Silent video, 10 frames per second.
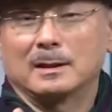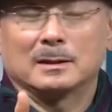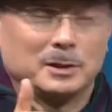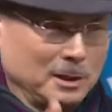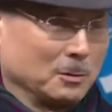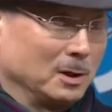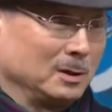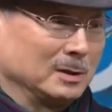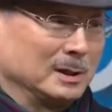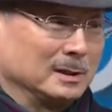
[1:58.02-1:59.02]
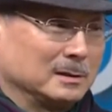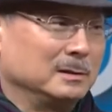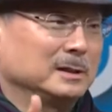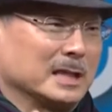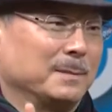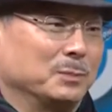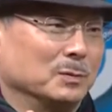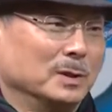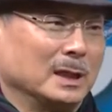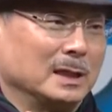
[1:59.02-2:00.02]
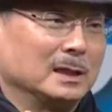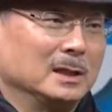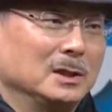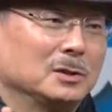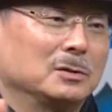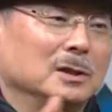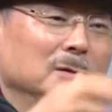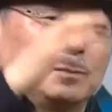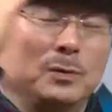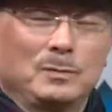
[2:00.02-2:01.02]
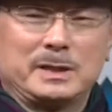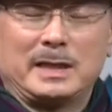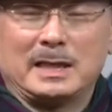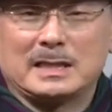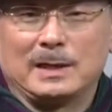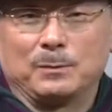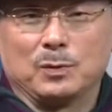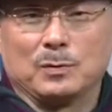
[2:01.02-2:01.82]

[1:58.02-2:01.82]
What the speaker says: After that, we consider if we can sell this great product